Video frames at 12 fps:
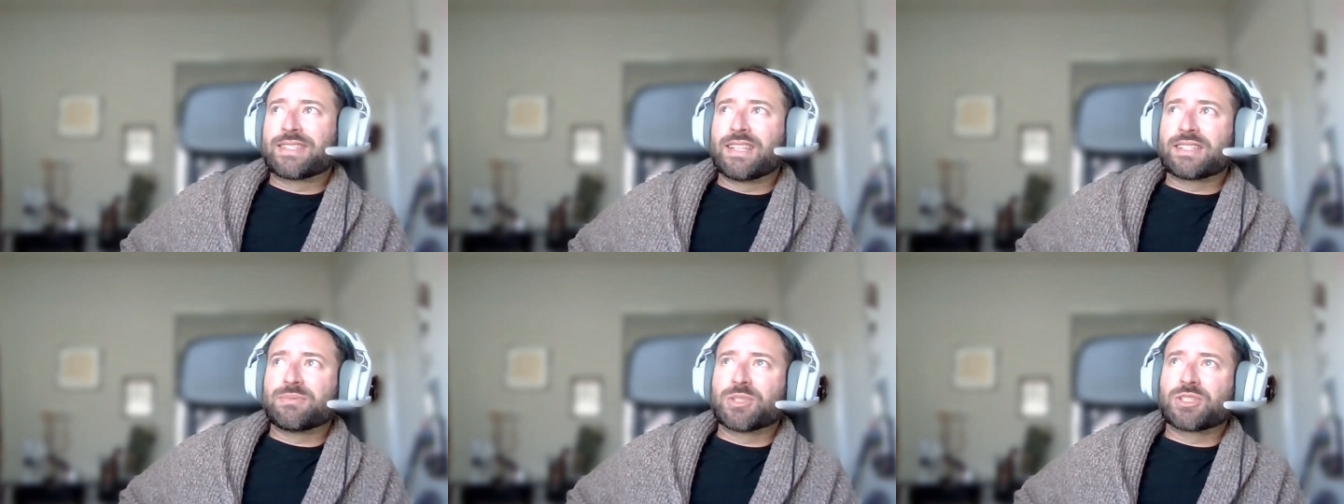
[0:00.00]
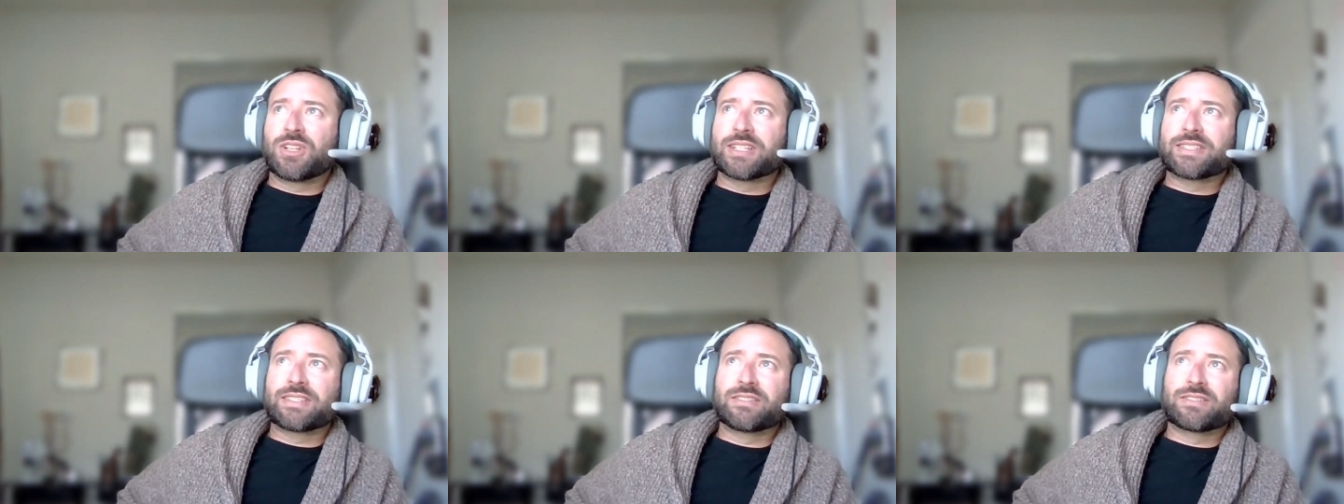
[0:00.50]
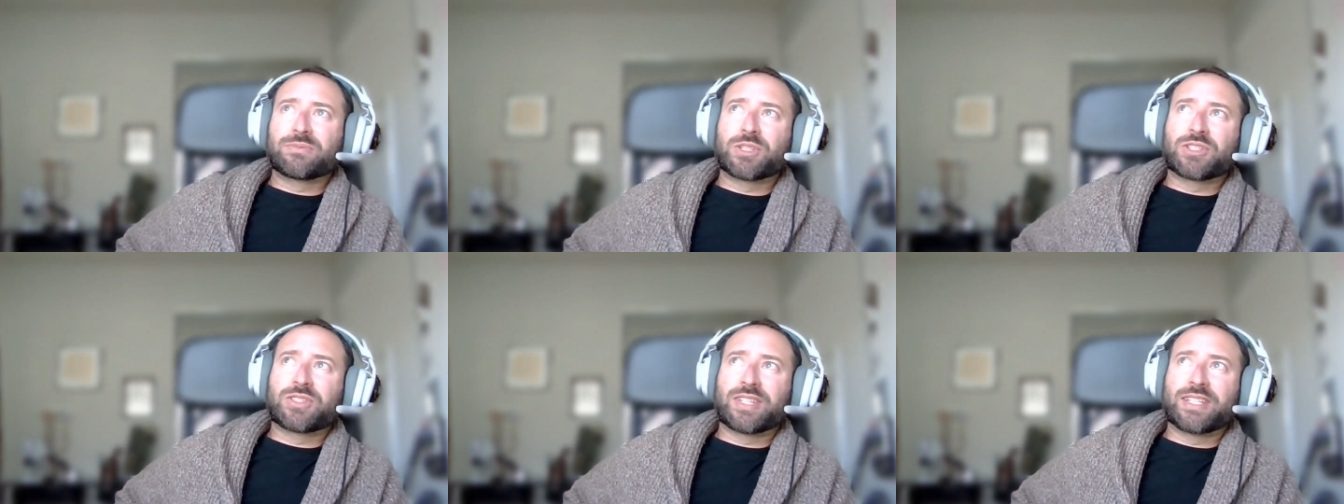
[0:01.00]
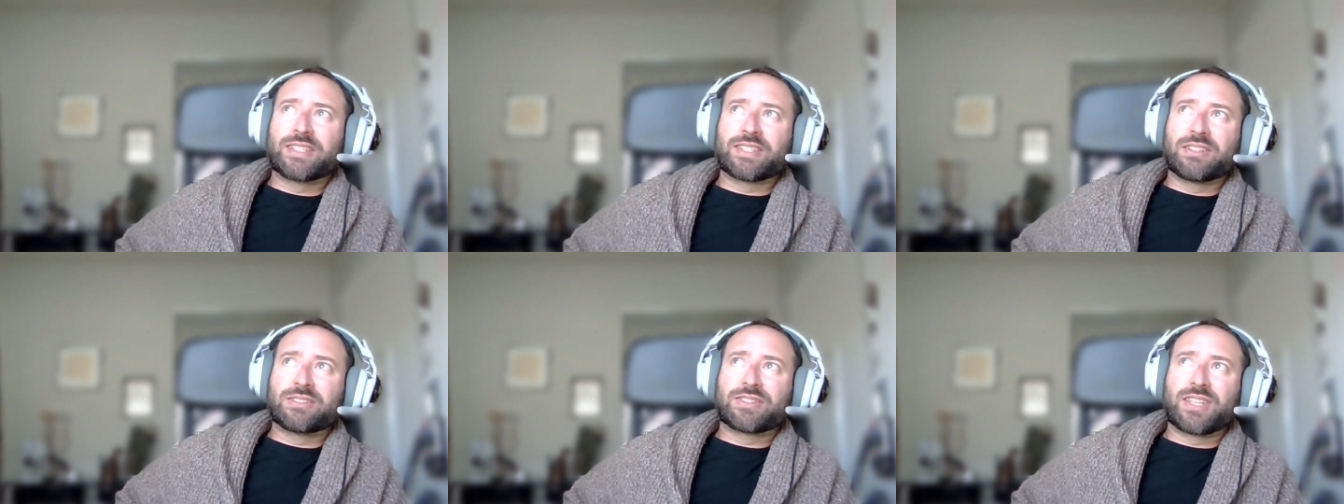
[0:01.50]
not so much loss leaders as much as it is
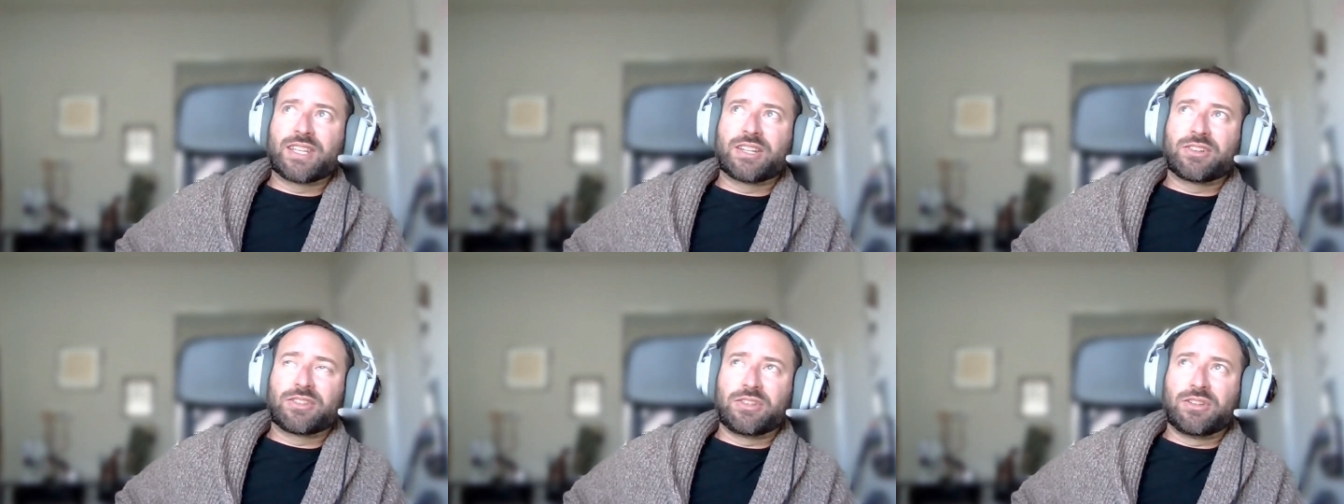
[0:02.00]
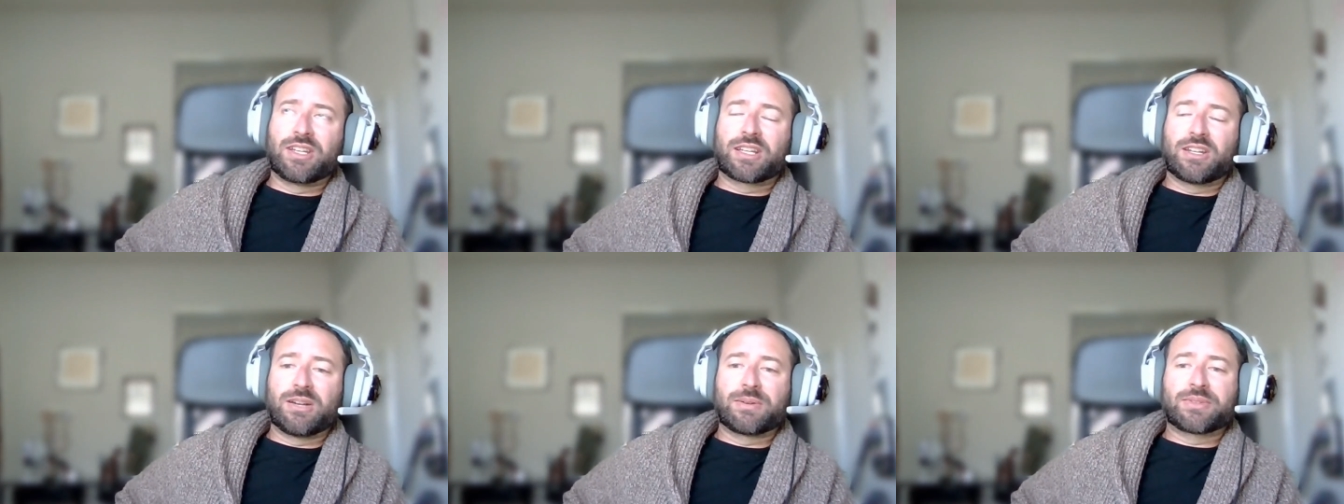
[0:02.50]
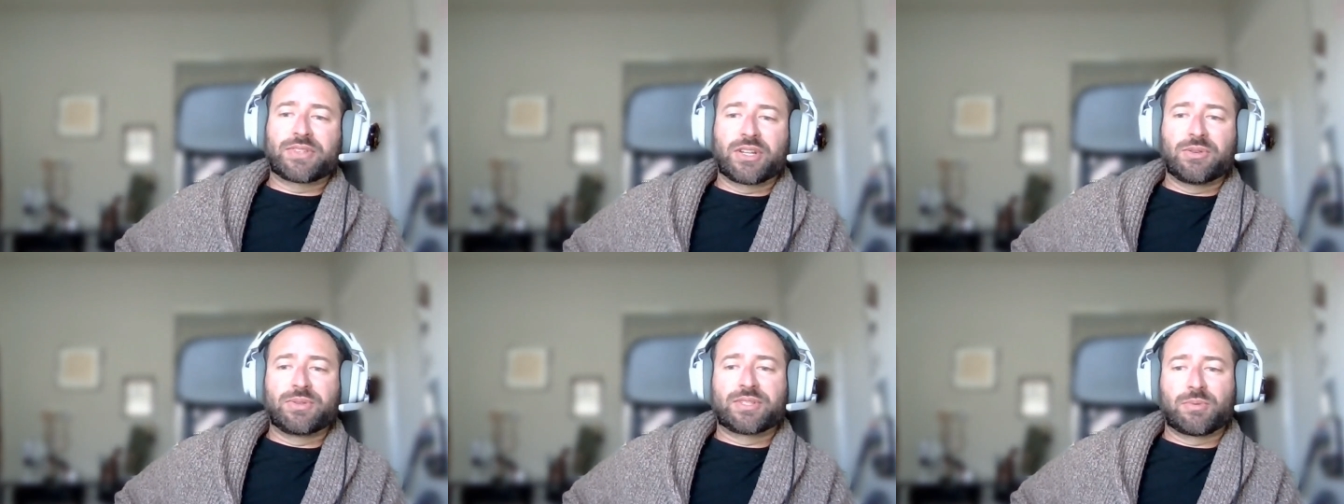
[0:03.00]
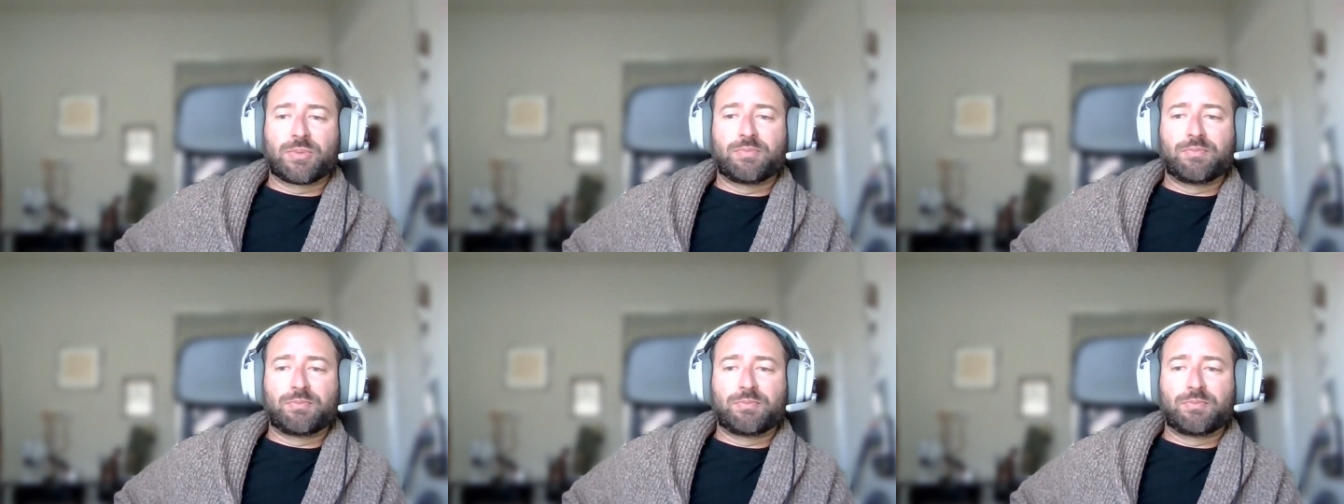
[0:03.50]
understanding all the unit economics that go into